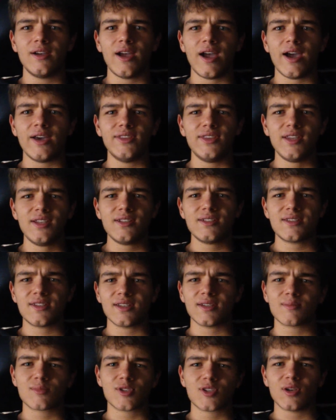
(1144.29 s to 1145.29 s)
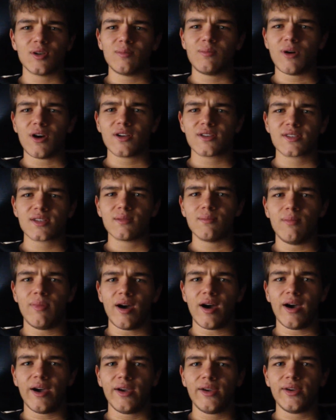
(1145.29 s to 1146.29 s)
And then time started passing
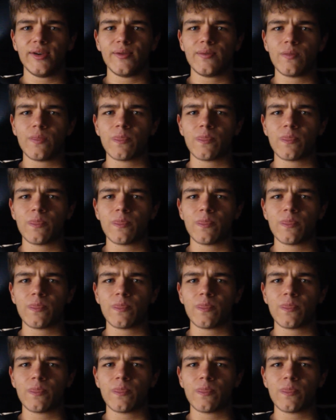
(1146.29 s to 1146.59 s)
by,